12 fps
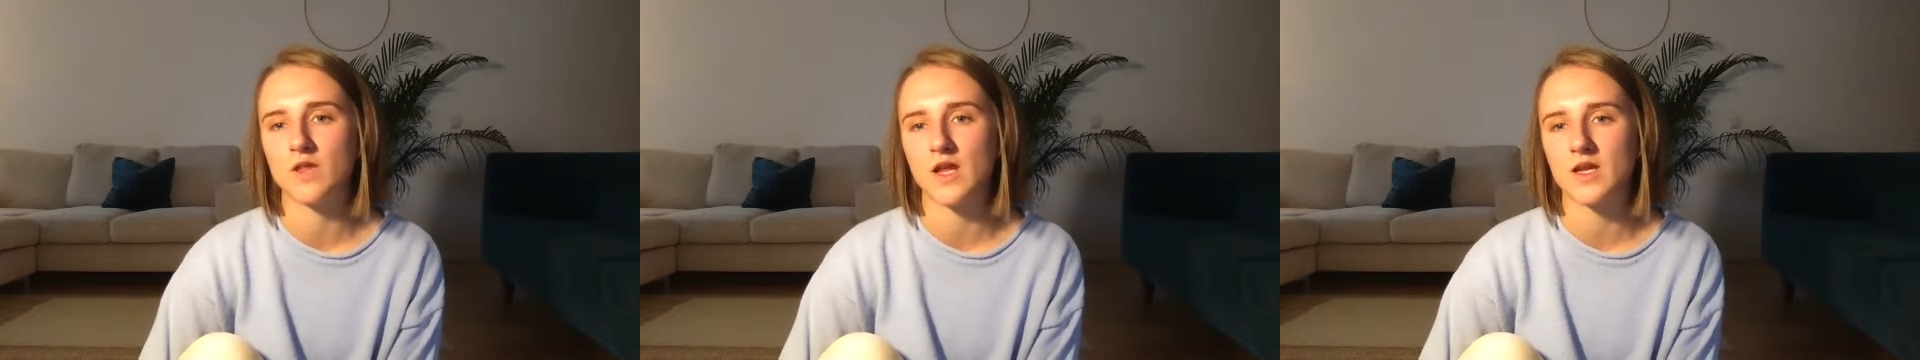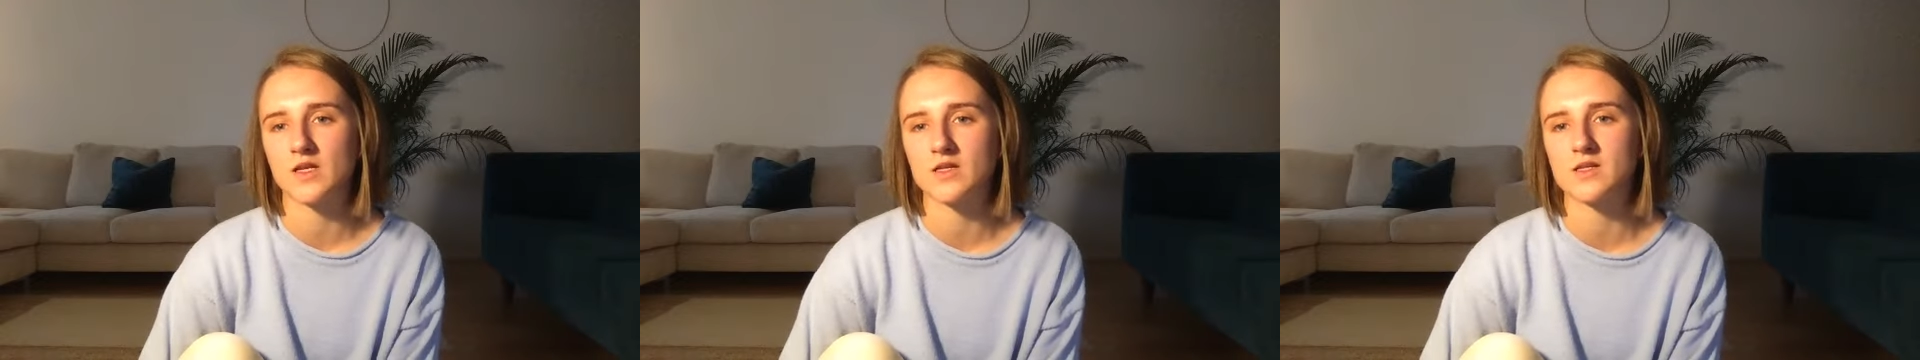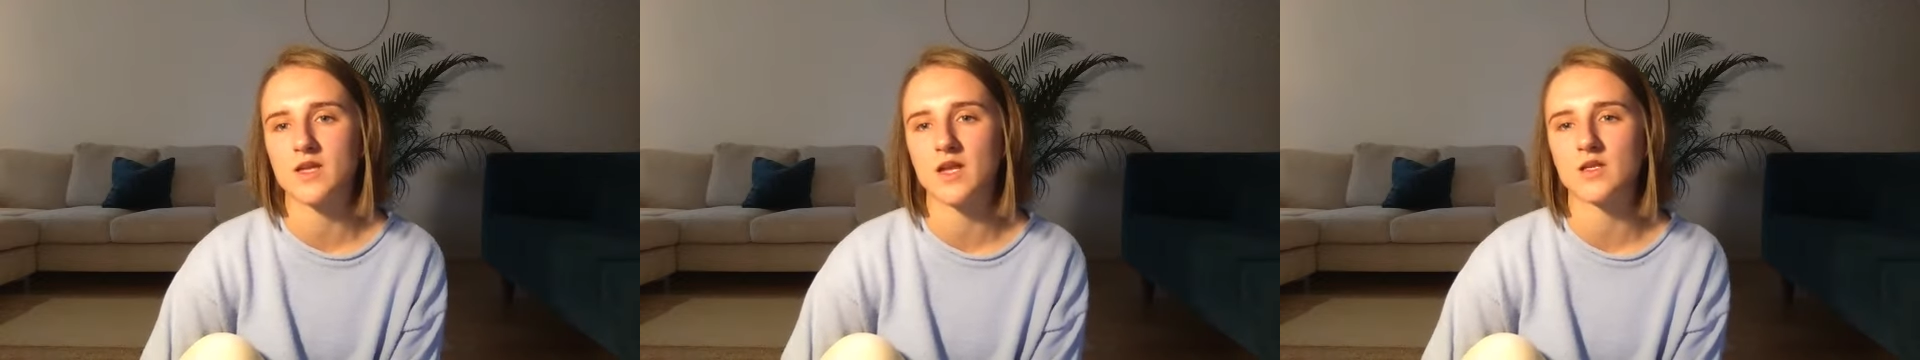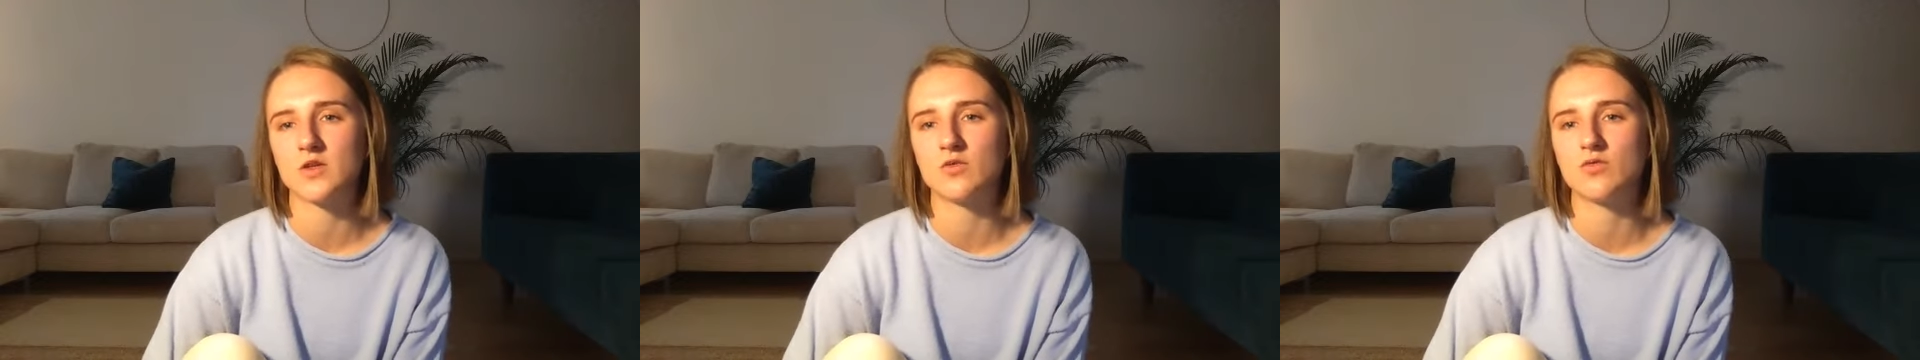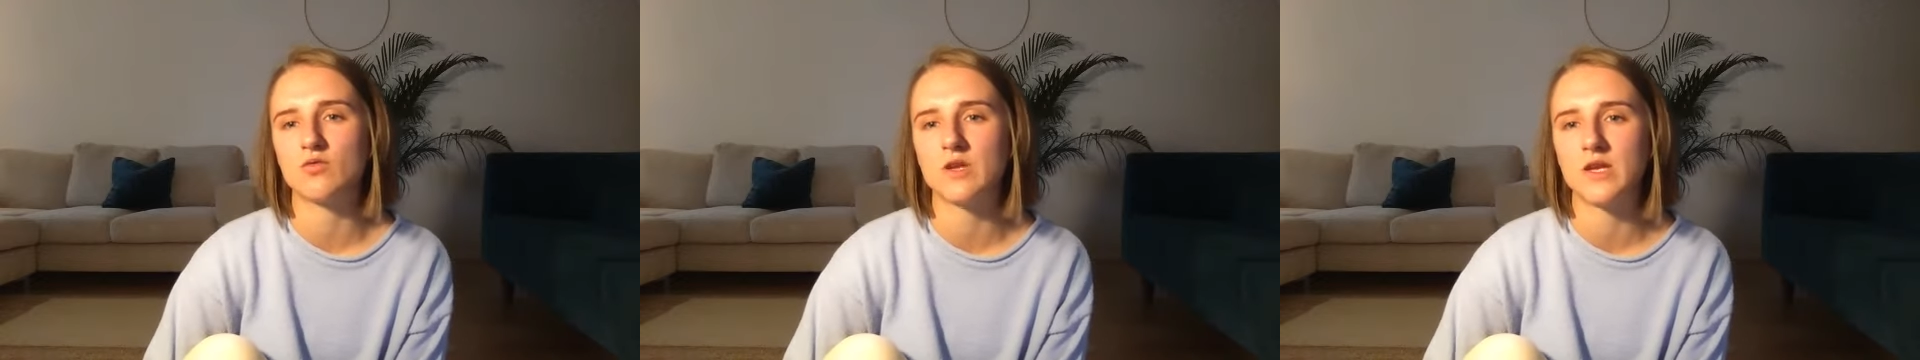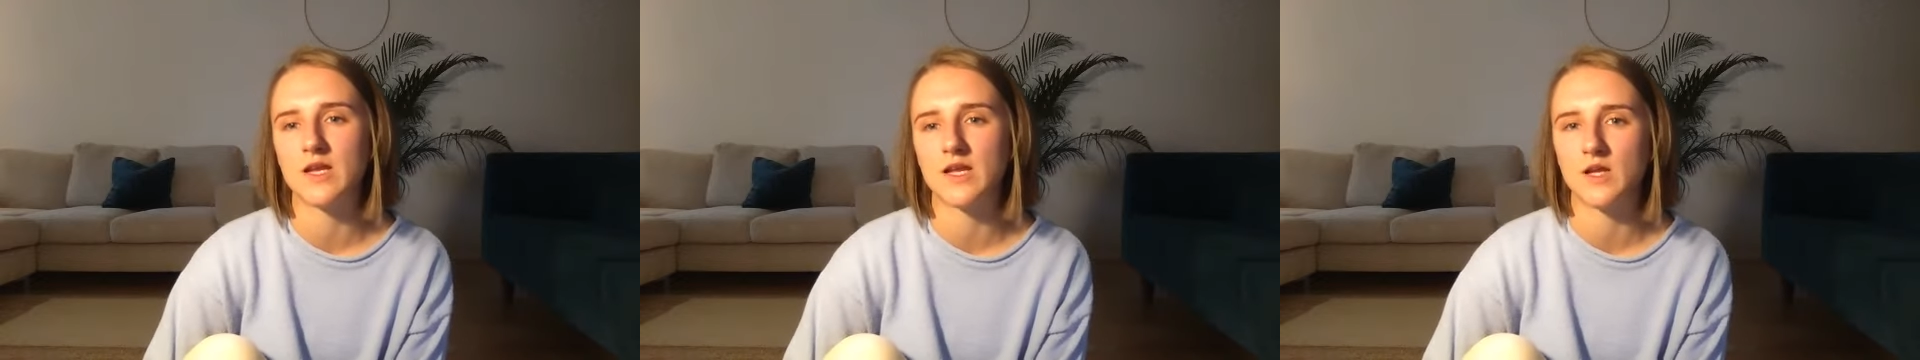things that you
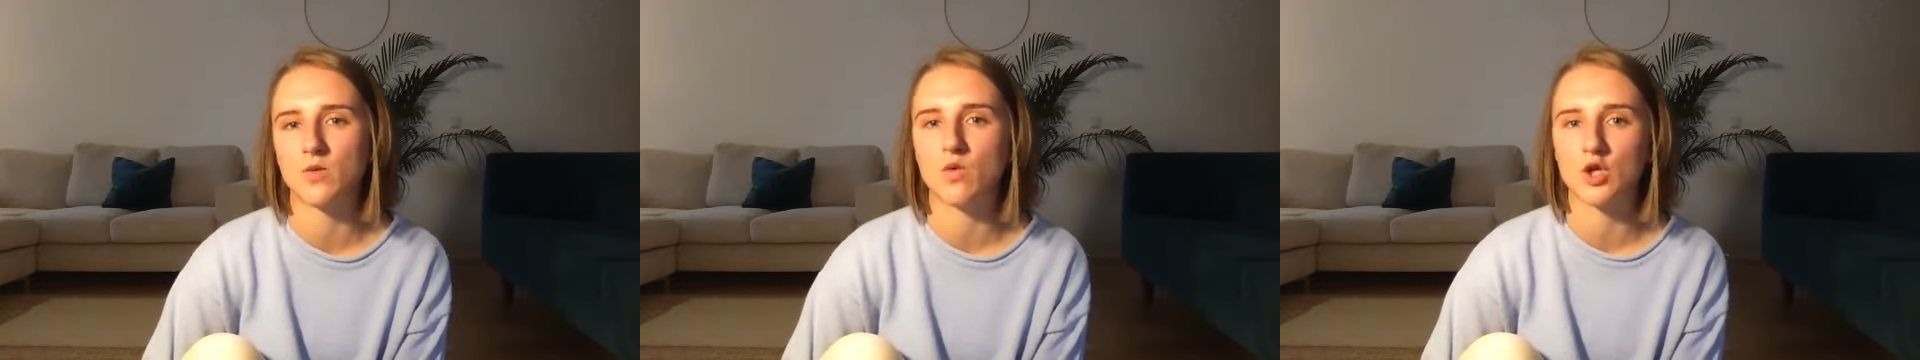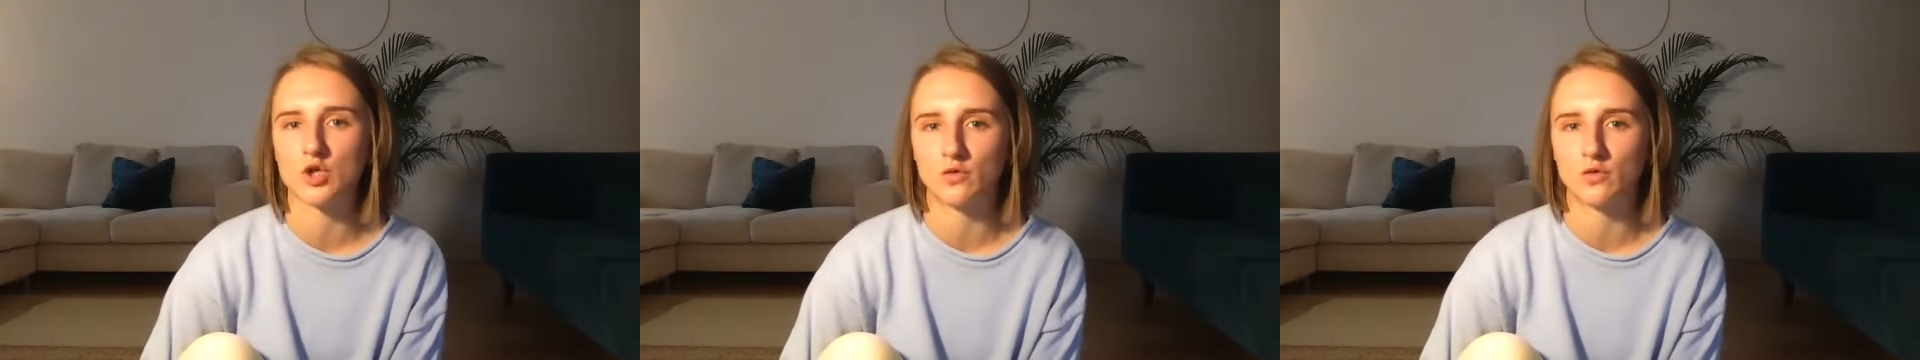really want